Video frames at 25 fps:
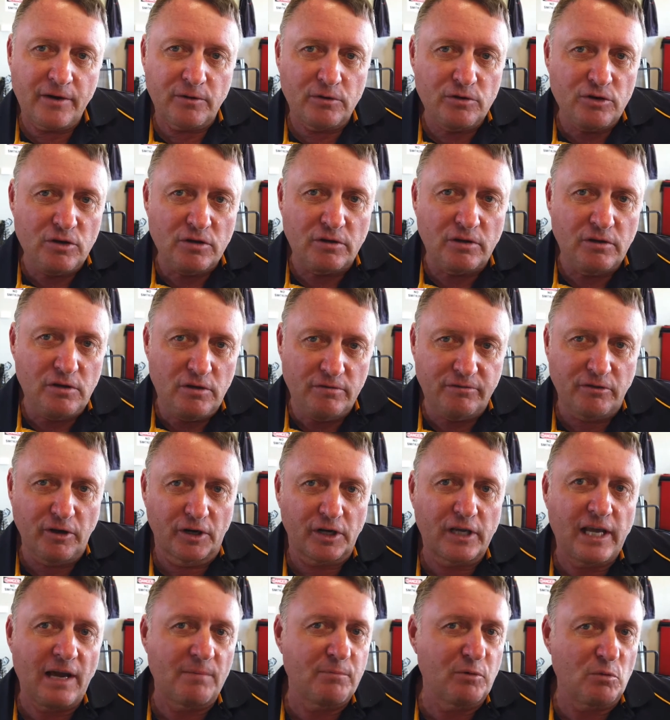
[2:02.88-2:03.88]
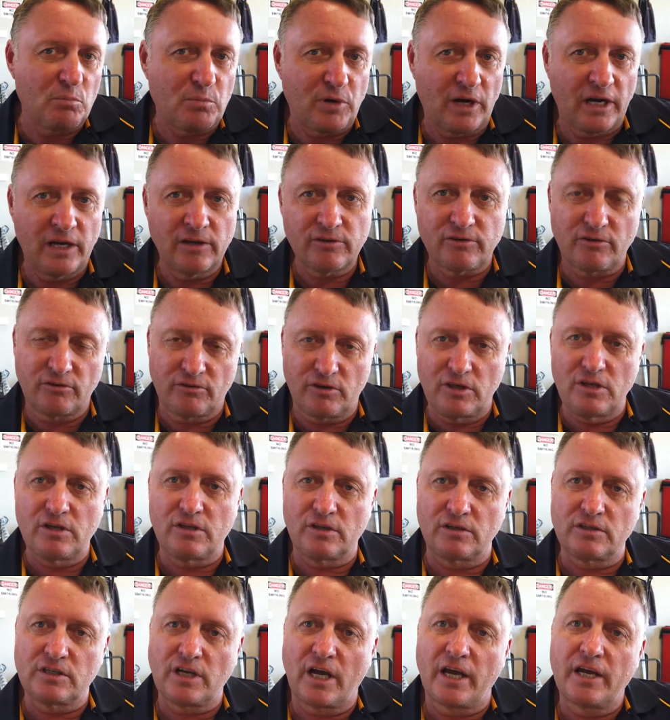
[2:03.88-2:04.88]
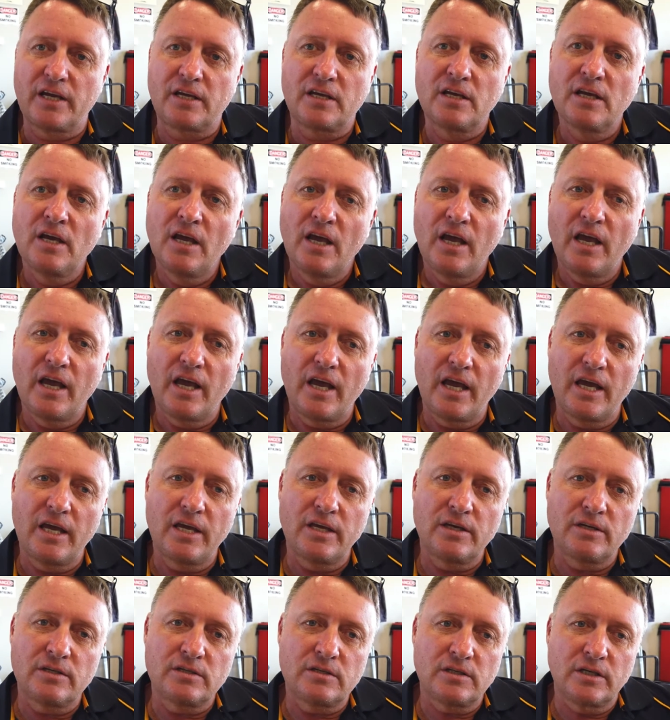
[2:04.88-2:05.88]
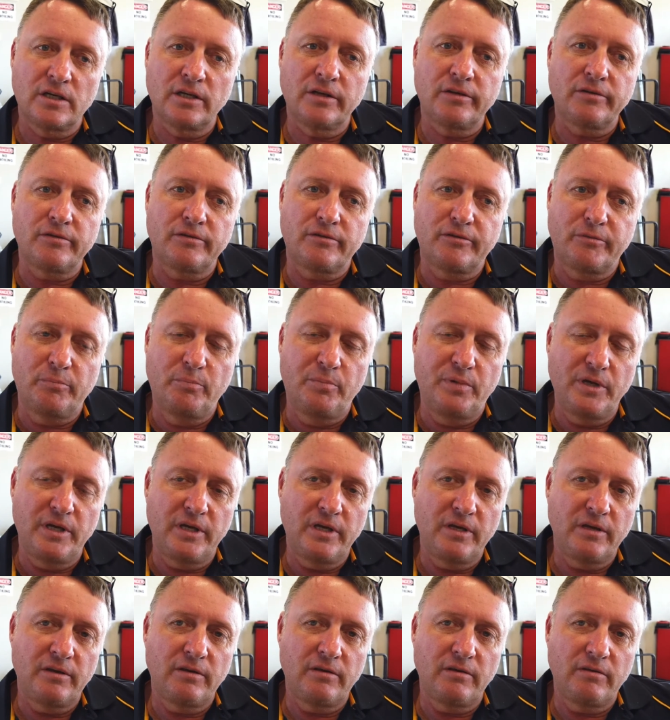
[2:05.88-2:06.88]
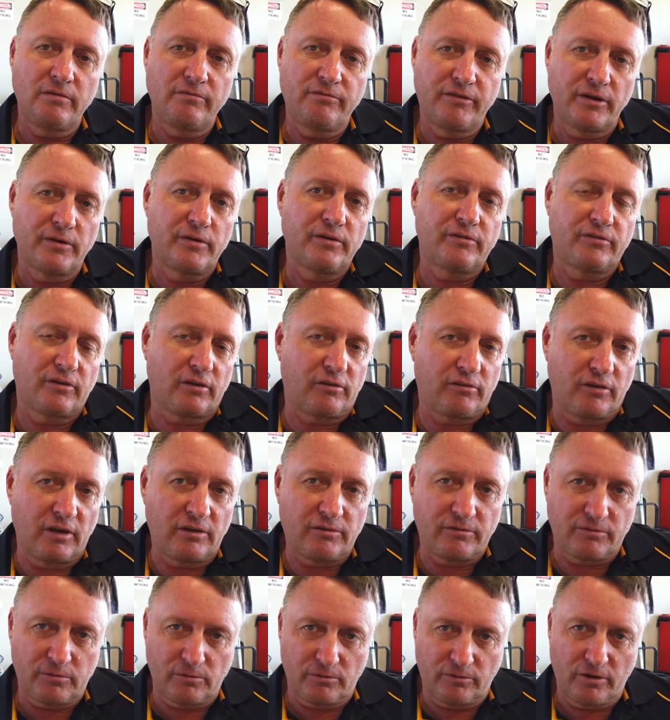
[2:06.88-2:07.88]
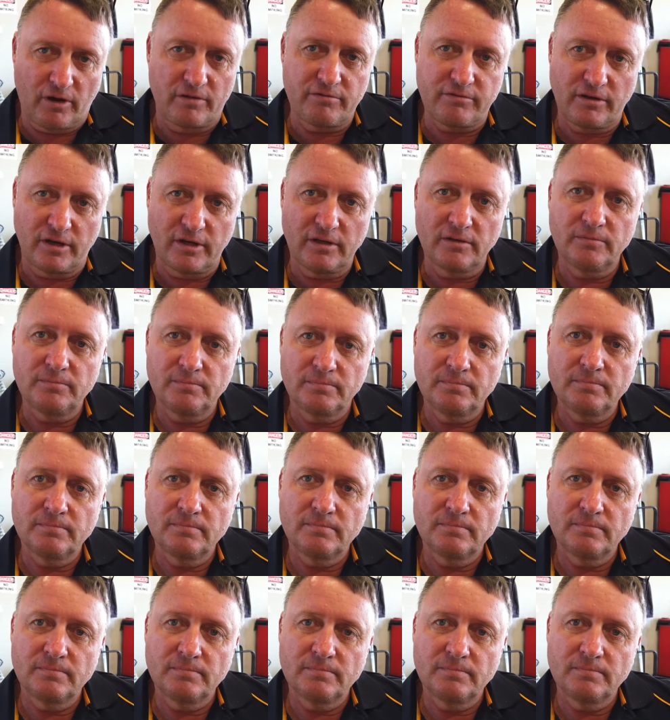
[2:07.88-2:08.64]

ladder and you've got a couple of branches that you can take, and it's been very successful so far.